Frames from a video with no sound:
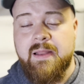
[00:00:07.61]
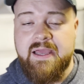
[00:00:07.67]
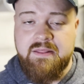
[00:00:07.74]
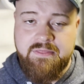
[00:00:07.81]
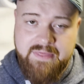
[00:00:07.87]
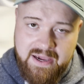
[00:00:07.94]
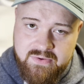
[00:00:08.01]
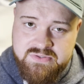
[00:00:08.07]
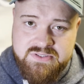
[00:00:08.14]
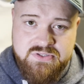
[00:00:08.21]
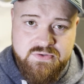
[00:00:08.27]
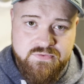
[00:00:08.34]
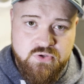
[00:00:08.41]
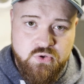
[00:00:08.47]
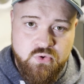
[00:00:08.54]
Like
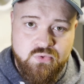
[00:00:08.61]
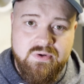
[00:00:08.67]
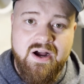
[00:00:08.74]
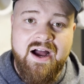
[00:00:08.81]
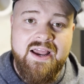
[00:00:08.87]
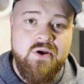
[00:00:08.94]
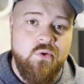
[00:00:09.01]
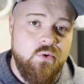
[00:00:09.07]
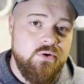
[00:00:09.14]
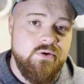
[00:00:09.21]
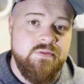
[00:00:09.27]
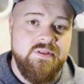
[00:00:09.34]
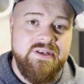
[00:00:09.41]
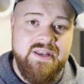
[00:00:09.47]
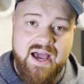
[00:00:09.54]
thousands of you, I
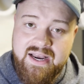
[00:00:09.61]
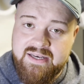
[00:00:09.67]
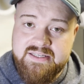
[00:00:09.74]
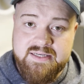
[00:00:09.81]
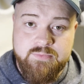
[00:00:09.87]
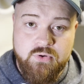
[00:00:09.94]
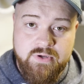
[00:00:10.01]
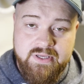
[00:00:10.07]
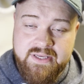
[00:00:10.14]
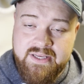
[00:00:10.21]
ordered the NOTADÜMBLÜ